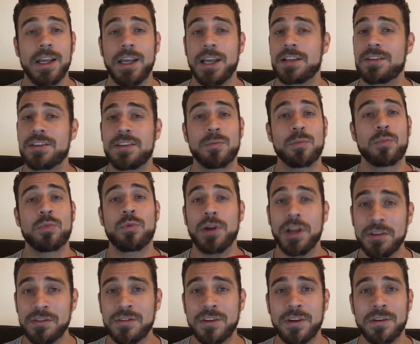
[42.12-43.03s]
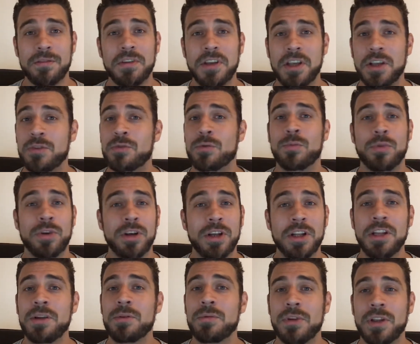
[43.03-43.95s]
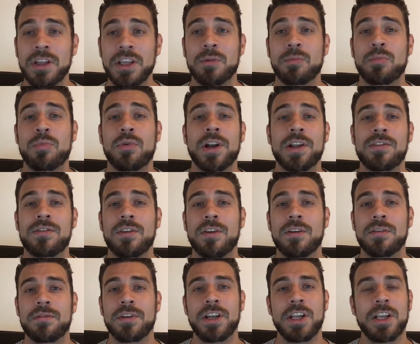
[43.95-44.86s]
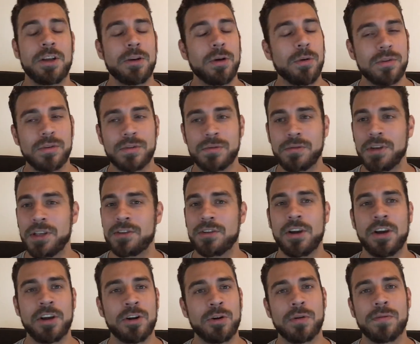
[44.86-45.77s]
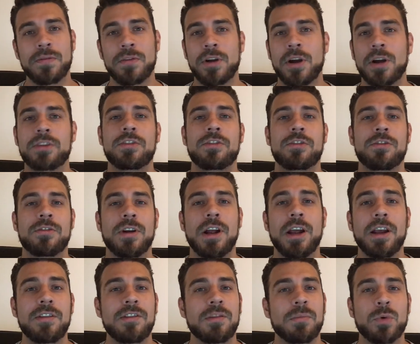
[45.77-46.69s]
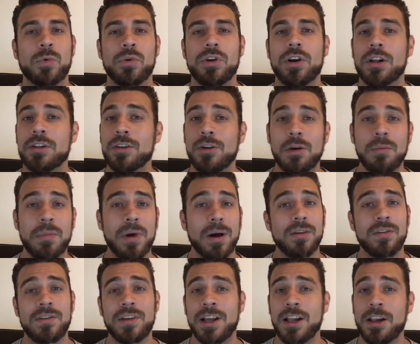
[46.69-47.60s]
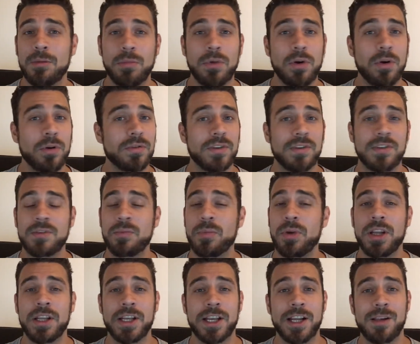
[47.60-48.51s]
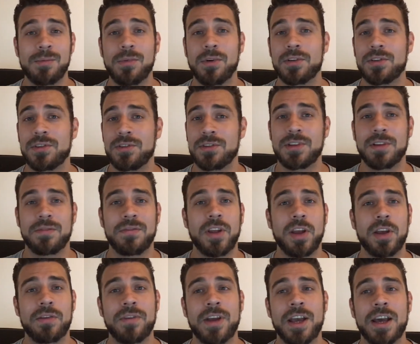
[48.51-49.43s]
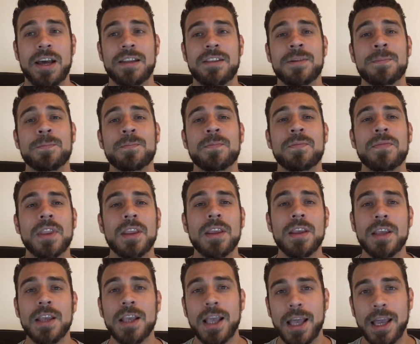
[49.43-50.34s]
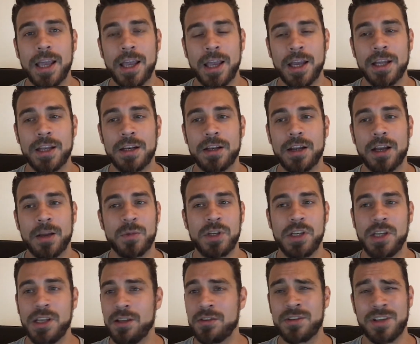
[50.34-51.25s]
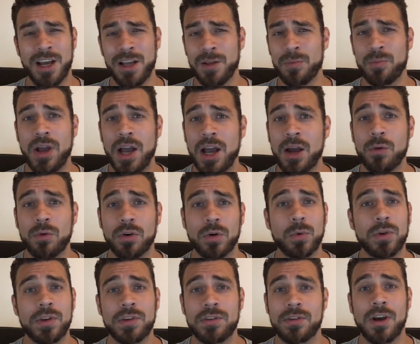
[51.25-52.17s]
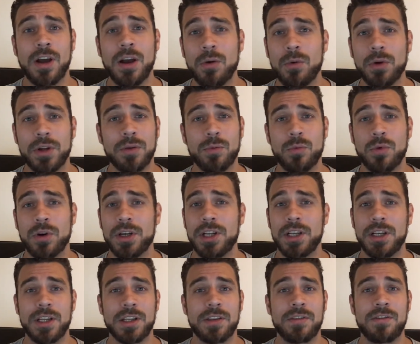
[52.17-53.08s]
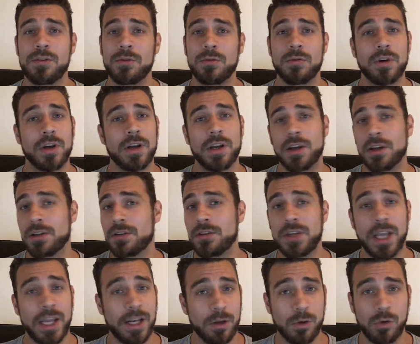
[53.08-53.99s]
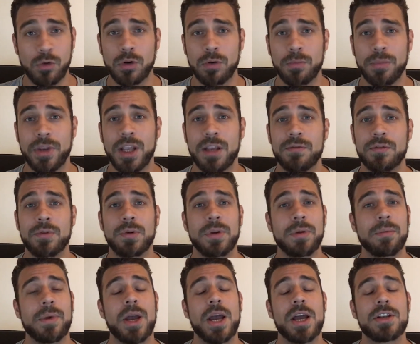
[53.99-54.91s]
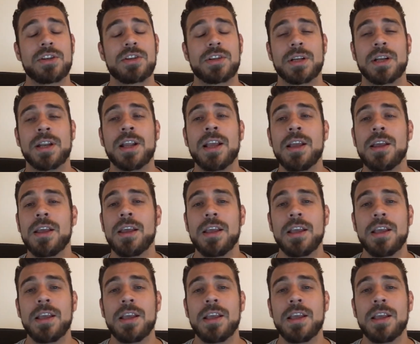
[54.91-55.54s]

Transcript: It's impressive. It's really, really impressive. And he goes through these unorthodox strikes. I mean, we all know about his elbows, his spinning elbows, and stuff like that. And I mean, he's got power. We saw what it, what he did to uh, to Daniel Cormier in the rematch, and